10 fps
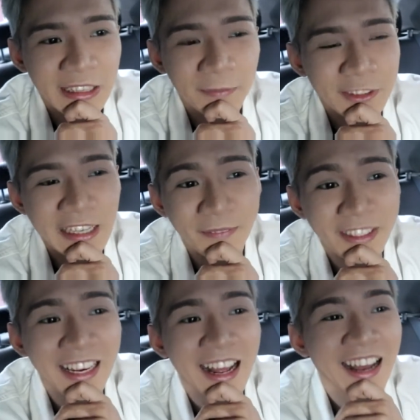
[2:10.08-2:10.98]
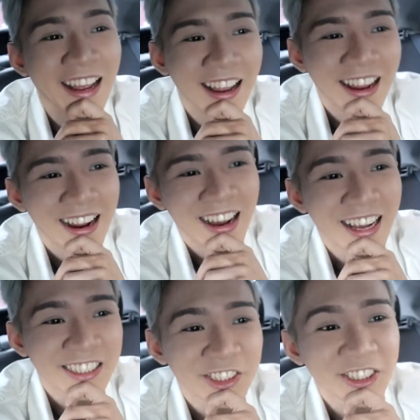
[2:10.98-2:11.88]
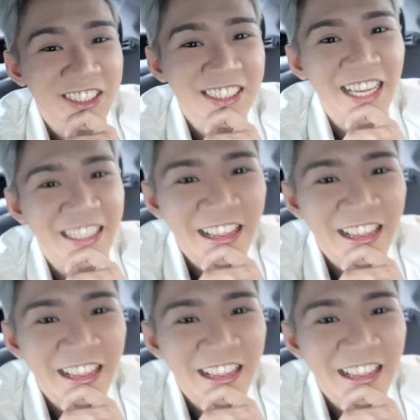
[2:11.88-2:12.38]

Tapos sabi nila, street style